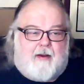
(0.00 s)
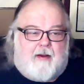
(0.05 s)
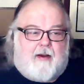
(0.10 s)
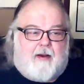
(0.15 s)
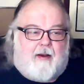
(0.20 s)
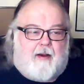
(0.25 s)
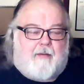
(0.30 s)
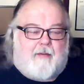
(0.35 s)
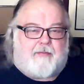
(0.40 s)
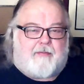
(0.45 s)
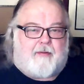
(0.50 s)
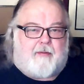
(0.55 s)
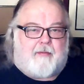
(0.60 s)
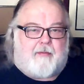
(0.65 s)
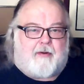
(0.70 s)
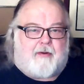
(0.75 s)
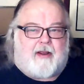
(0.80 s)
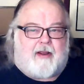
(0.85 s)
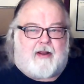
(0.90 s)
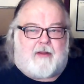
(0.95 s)
um, so
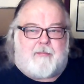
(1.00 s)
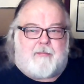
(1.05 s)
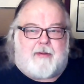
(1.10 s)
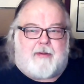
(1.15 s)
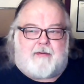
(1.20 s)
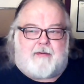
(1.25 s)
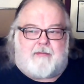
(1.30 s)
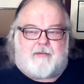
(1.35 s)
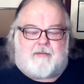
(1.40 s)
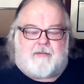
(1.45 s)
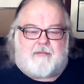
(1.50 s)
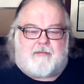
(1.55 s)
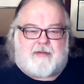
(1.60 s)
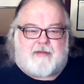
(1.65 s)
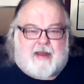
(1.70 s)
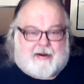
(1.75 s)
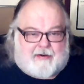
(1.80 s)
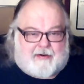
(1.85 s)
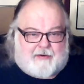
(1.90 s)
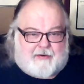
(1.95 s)
we're going to get a little bit
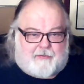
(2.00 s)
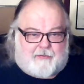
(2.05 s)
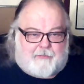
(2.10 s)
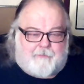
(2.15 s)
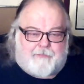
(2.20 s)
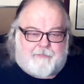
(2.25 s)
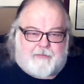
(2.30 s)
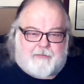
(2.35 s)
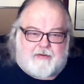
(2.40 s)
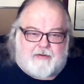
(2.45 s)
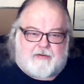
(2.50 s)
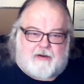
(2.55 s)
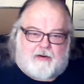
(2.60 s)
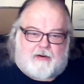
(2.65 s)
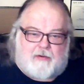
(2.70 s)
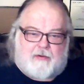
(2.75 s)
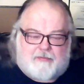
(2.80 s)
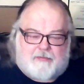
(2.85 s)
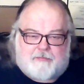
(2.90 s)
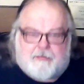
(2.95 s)
technical
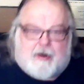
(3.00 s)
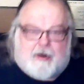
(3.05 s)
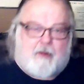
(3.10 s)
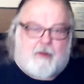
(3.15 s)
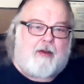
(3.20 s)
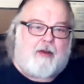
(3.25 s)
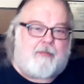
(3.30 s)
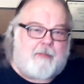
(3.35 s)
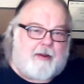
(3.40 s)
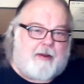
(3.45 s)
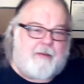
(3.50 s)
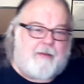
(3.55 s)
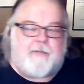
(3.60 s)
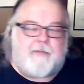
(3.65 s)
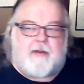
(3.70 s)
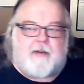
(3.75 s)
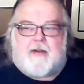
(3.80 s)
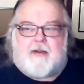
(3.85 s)
so bear with me